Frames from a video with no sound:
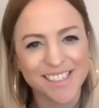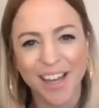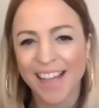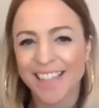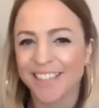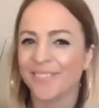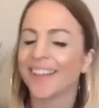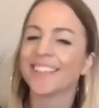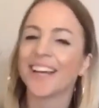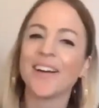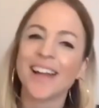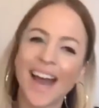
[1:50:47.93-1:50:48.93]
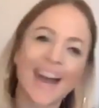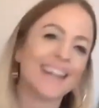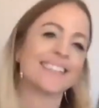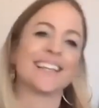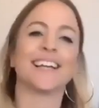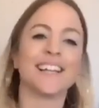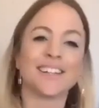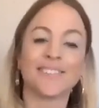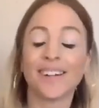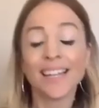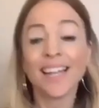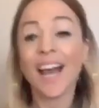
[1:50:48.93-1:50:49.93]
ahead of me. Don't add another one.